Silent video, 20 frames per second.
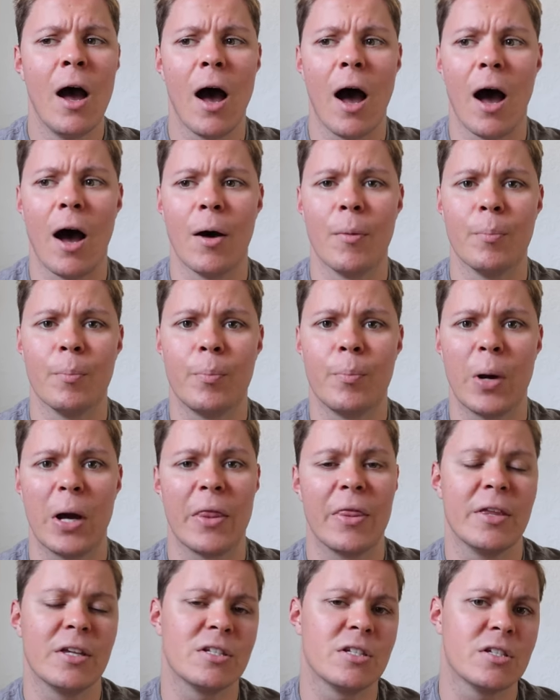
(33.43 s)
Um,
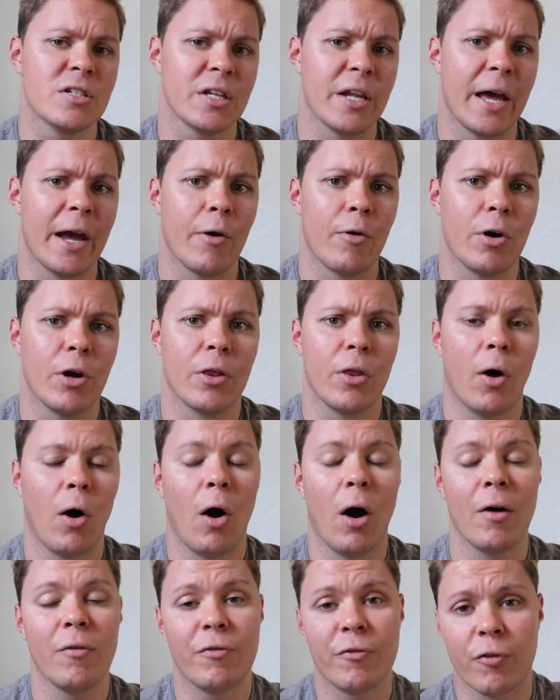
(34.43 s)
but this is an area that
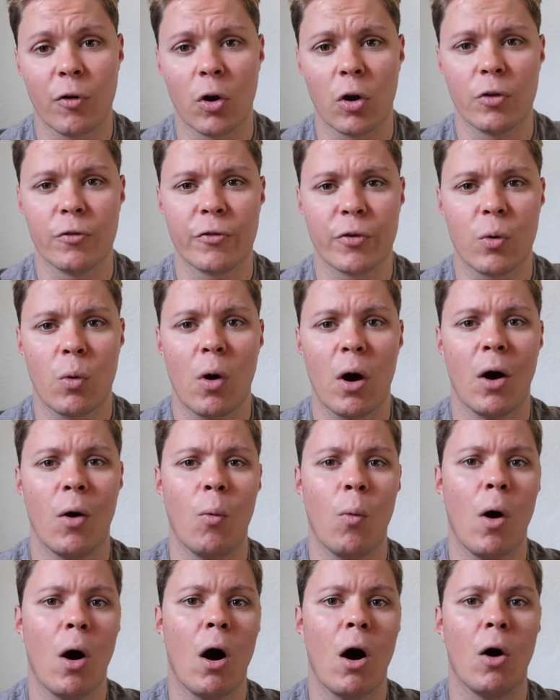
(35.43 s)
I've followed for quite a
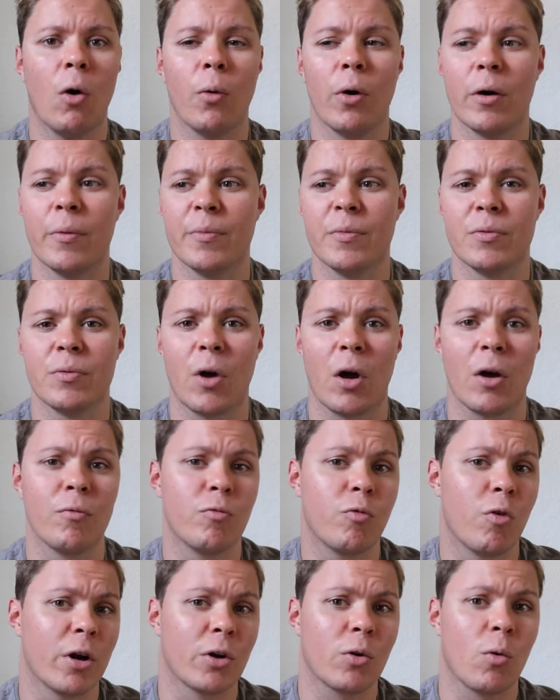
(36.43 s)
while and
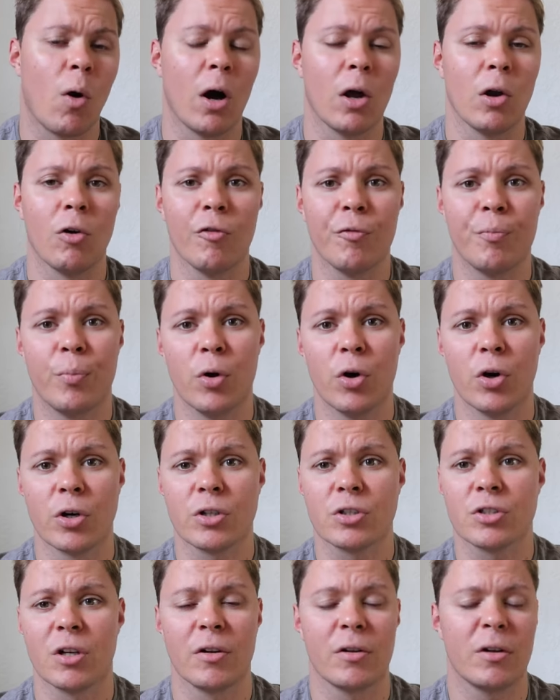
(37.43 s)
I've read quite a lot of
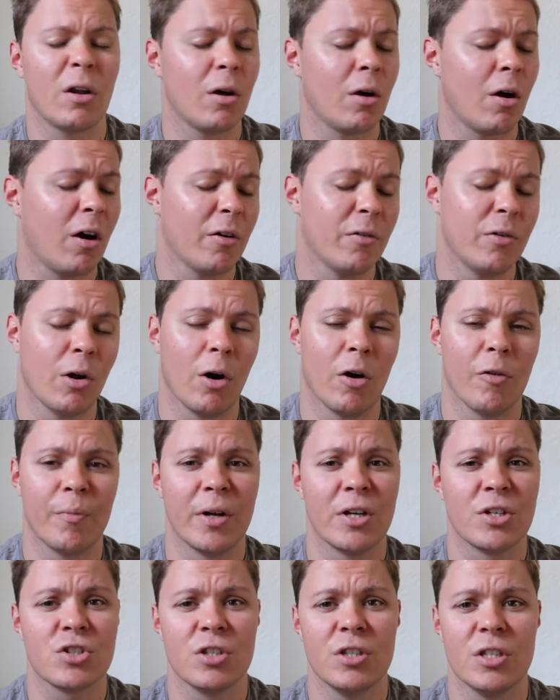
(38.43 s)
books. I know, I know I've
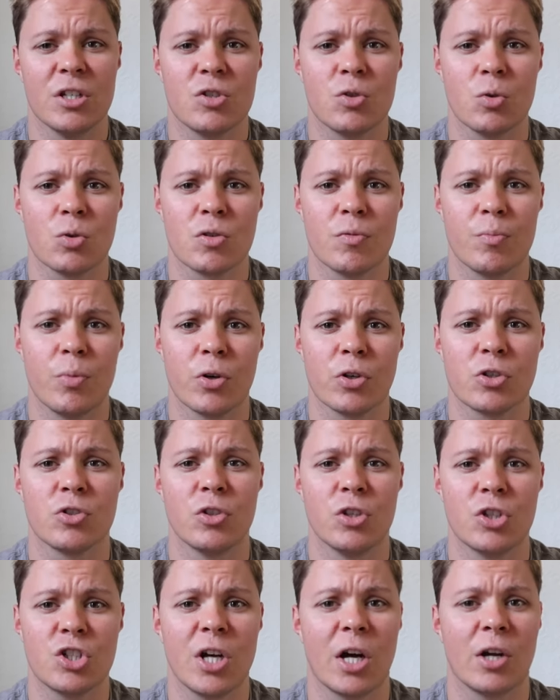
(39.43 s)
mentioned these sorts of books
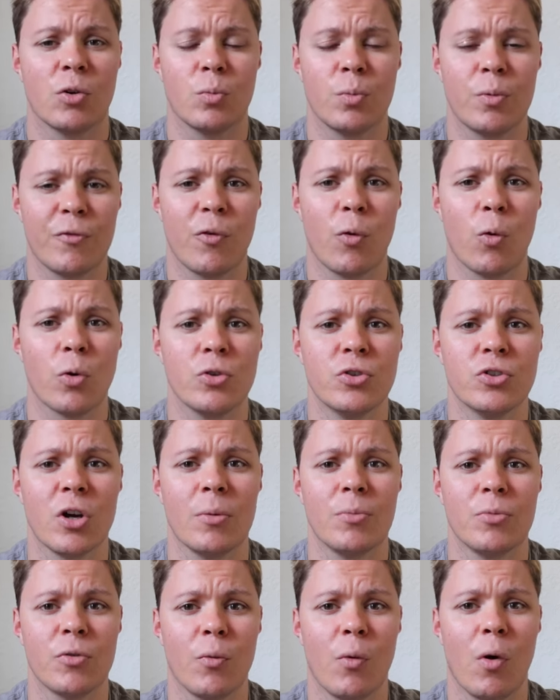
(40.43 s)
on the channel before in
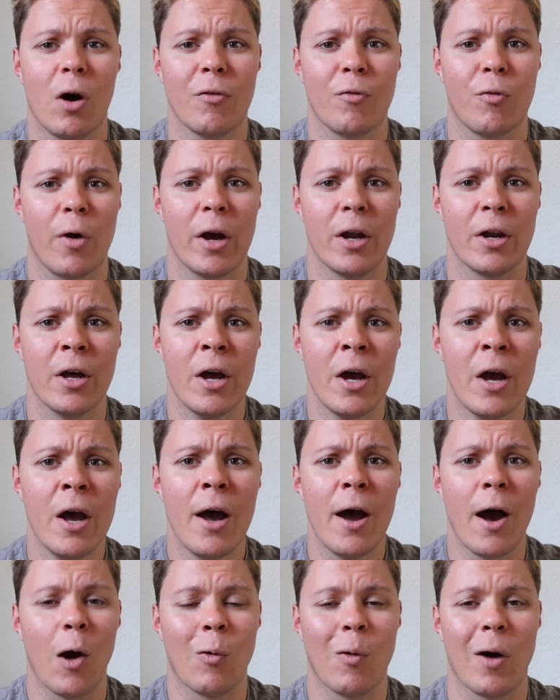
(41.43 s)
terms of what I've read
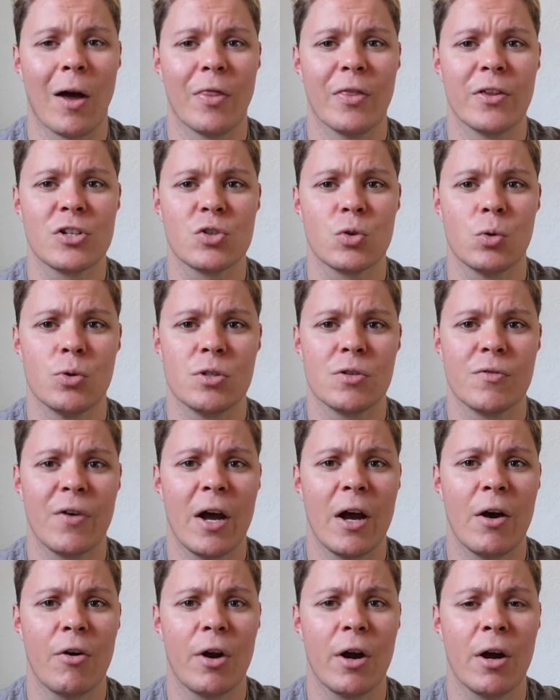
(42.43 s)
around this sorts of
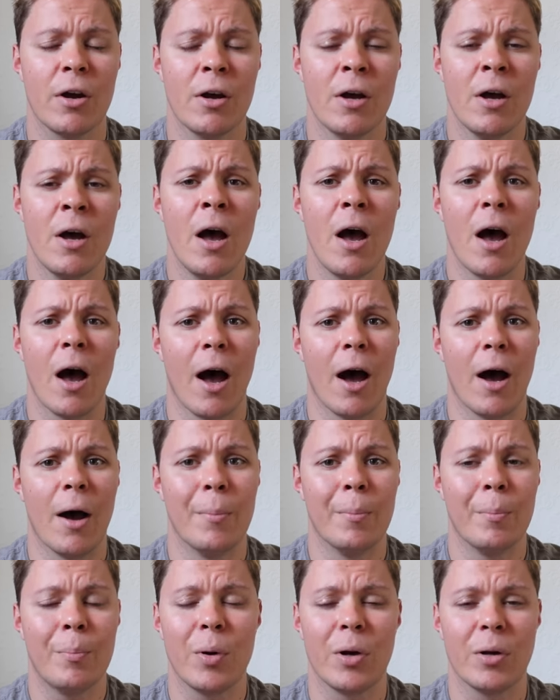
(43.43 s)
area.
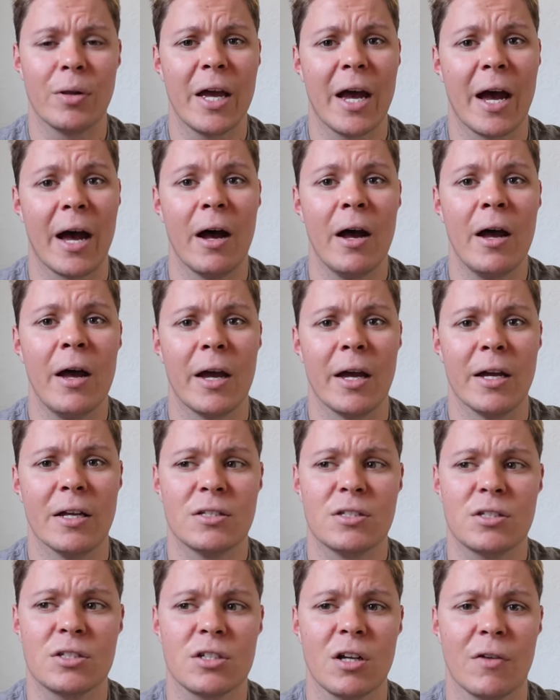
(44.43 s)
Um, but yeah,
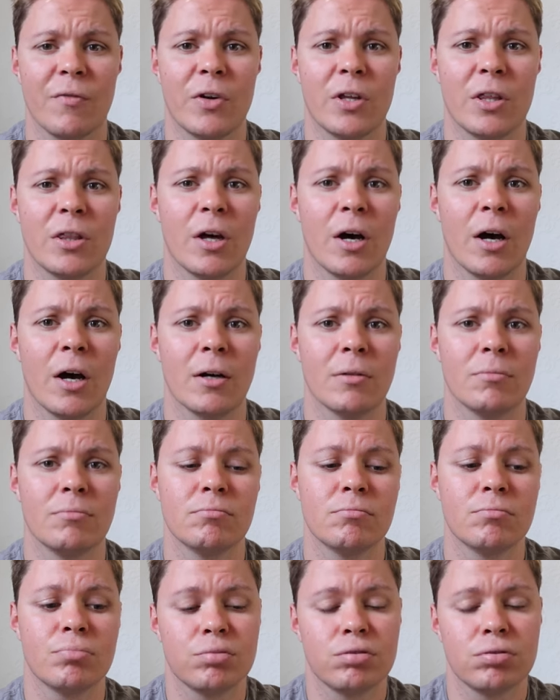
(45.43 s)
it's something that
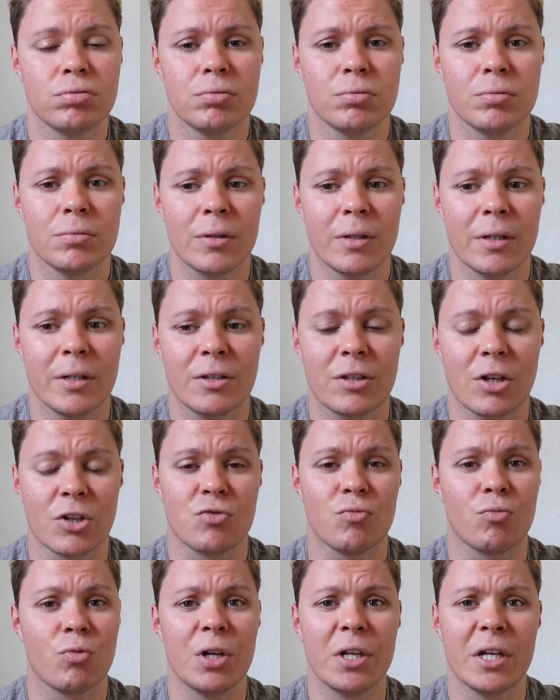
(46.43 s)

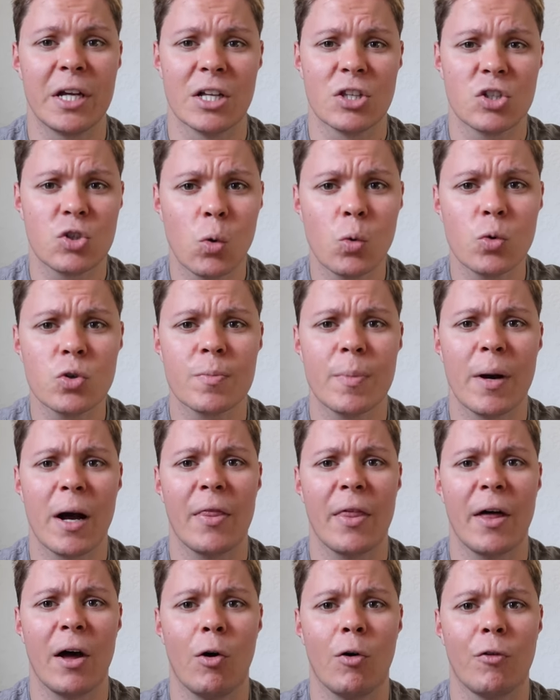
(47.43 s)
doesn't really get talked
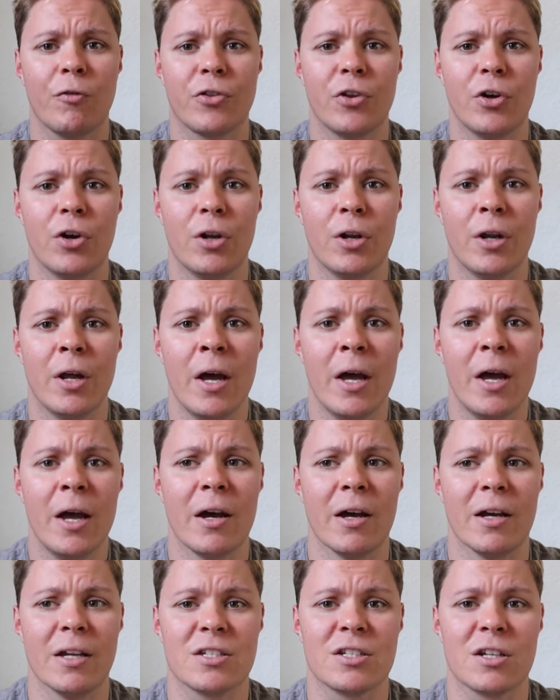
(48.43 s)
about that often.
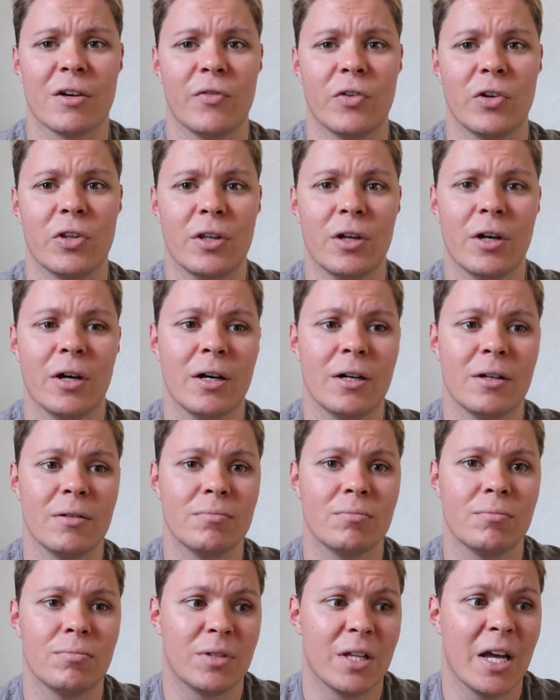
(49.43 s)
It's something that,
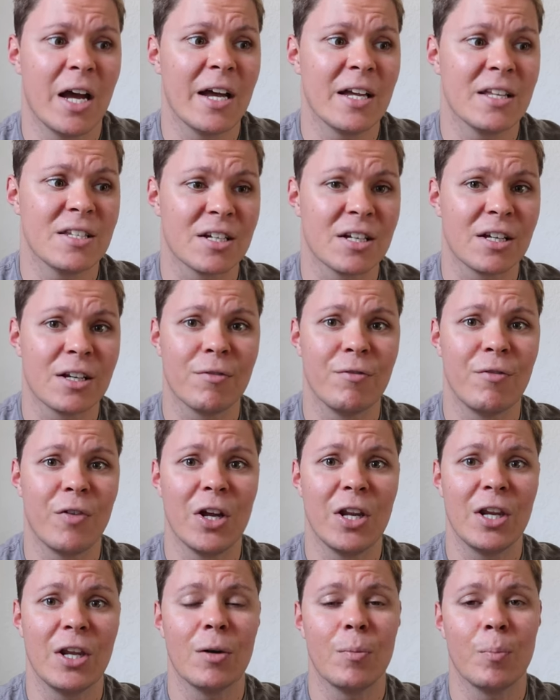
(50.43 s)
yeah, it's
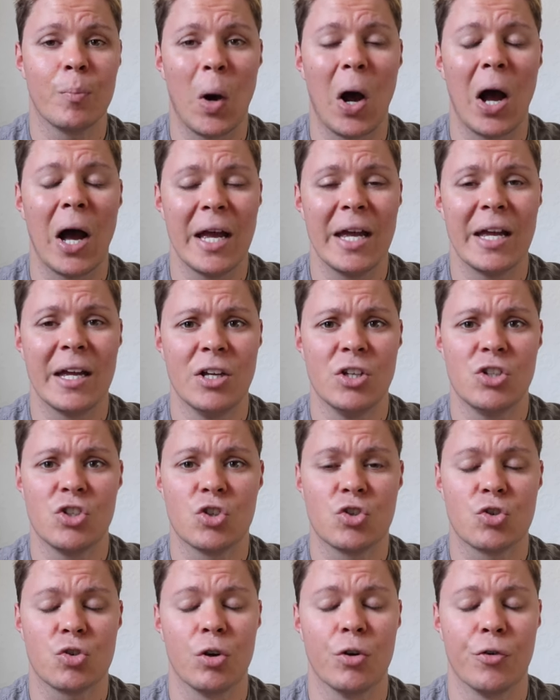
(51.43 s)
inconvenient, but it is
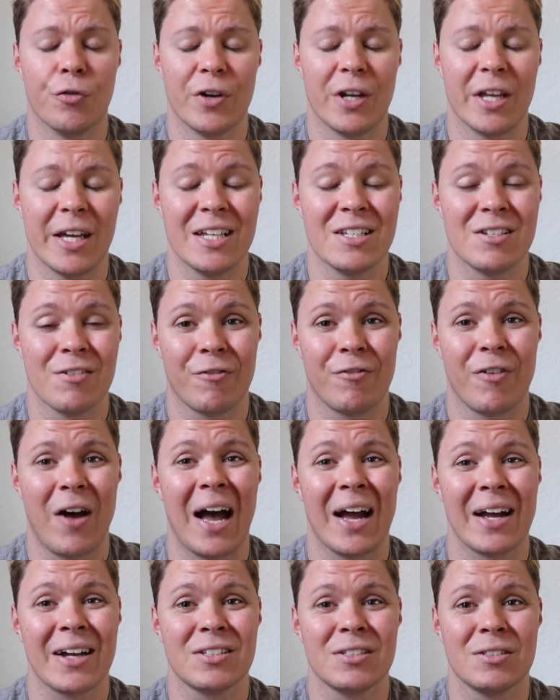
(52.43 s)
a truth and it is a
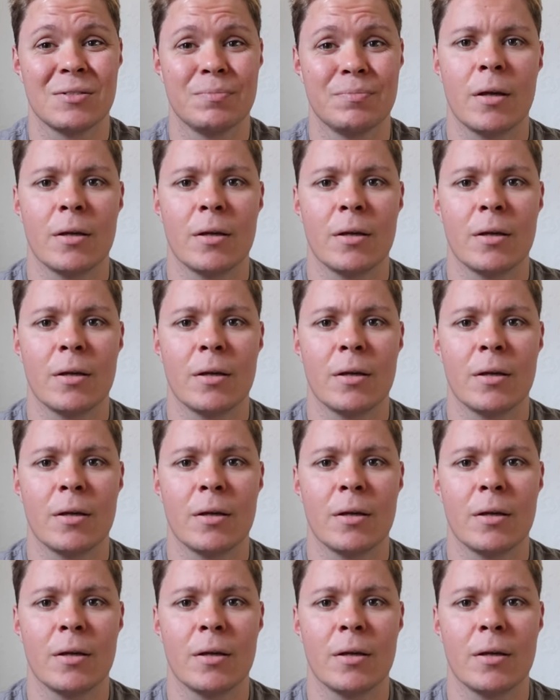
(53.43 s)
fact.